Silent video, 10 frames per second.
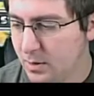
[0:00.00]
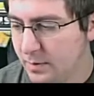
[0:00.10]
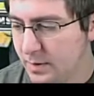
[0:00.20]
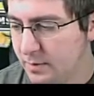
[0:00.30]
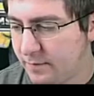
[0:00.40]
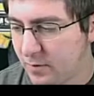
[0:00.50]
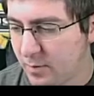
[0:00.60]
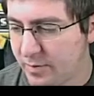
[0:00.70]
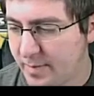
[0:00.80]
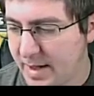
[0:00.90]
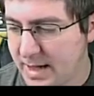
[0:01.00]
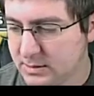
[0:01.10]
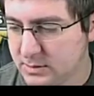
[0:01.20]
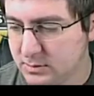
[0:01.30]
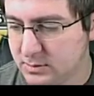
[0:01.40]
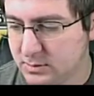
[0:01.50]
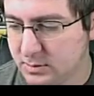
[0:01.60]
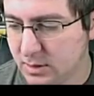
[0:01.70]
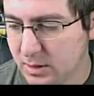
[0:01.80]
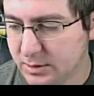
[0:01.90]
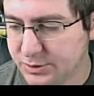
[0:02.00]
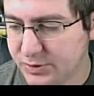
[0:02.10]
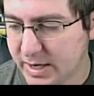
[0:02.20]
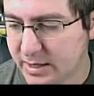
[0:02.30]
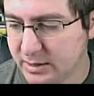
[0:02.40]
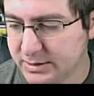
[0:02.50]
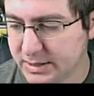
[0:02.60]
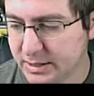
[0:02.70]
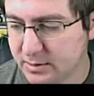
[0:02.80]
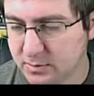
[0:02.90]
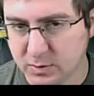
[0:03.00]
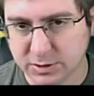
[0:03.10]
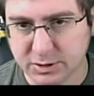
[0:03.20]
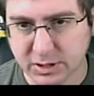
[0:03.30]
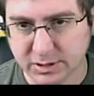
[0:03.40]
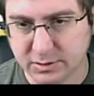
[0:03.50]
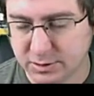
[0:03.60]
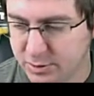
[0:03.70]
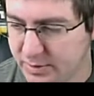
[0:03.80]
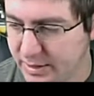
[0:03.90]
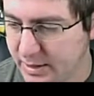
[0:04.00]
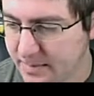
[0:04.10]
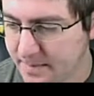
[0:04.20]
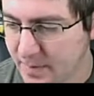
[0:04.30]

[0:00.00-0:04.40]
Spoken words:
Then Form of the Bat is Dracula's thing, which doesn't do anything.